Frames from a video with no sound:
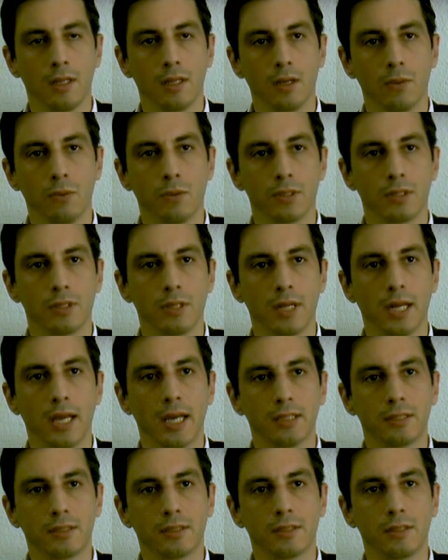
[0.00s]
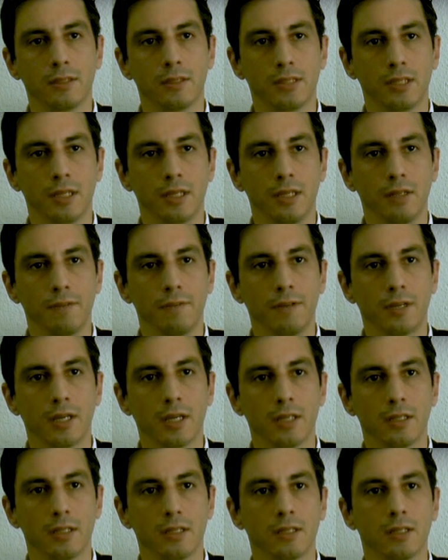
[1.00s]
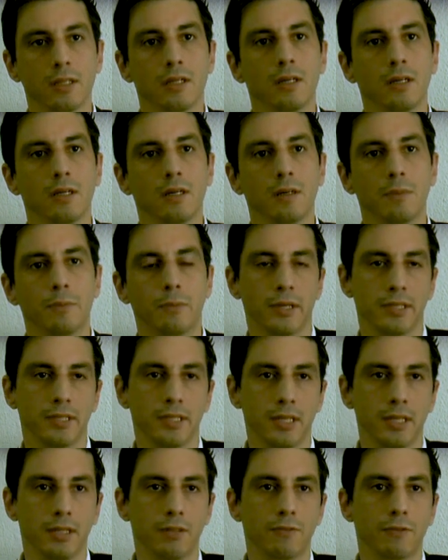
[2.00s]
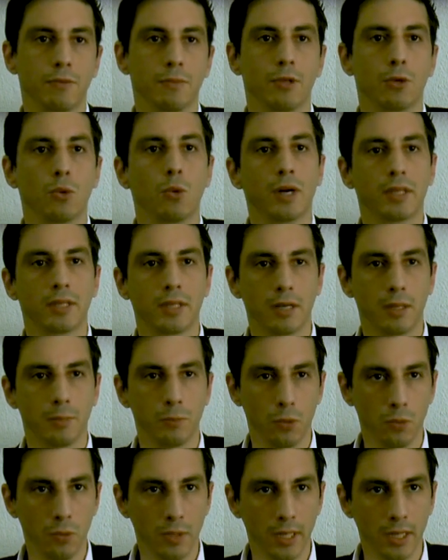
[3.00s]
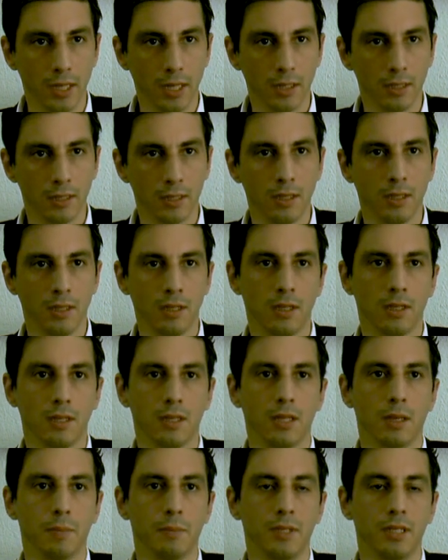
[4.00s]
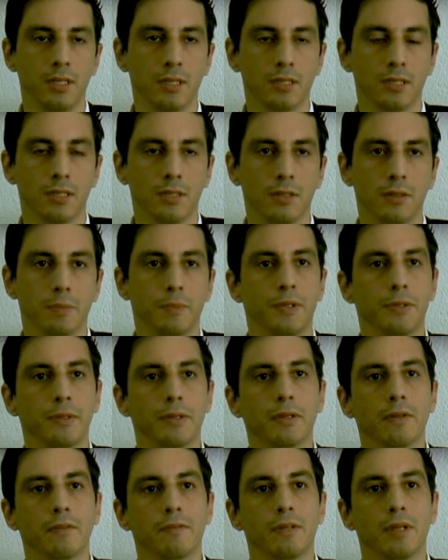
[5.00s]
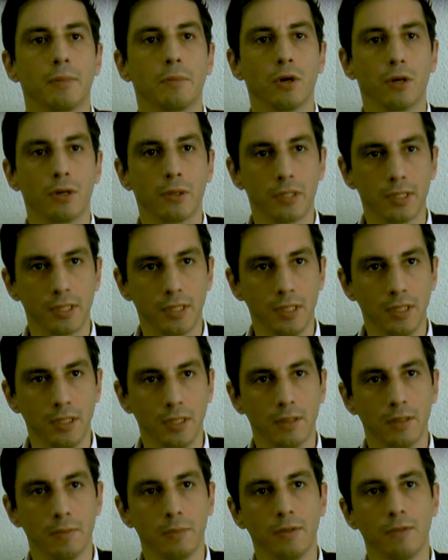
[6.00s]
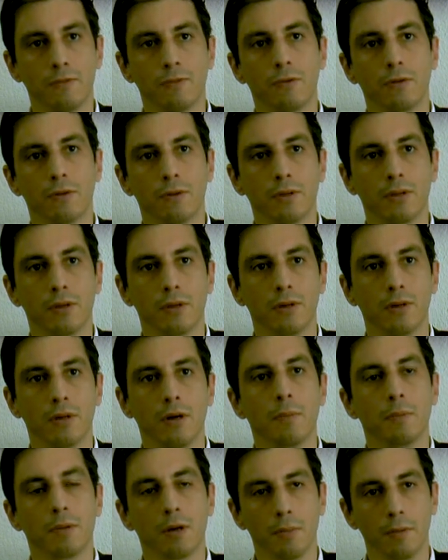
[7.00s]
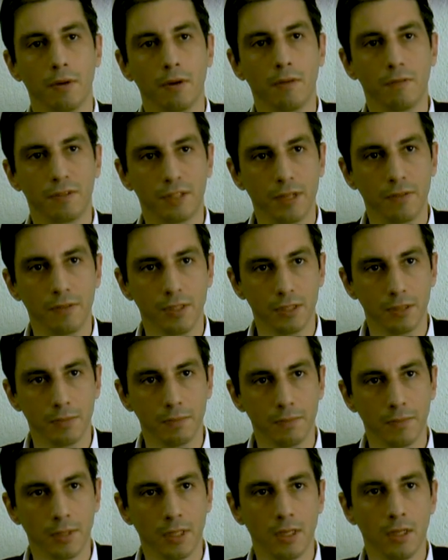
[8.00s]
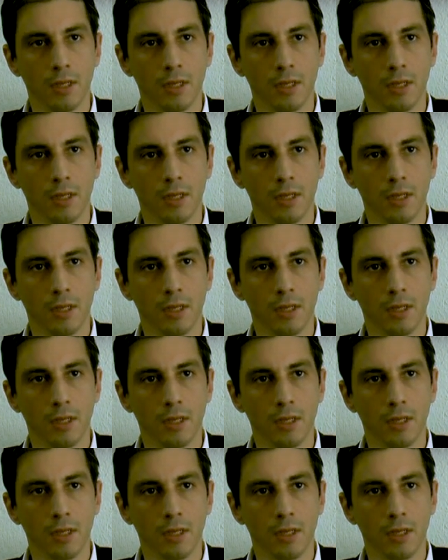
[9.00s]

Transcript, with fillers: That was the last uh, significant uh, president from the Cuarta República. That means uh, the period of democracy before the upcoming of Chavism.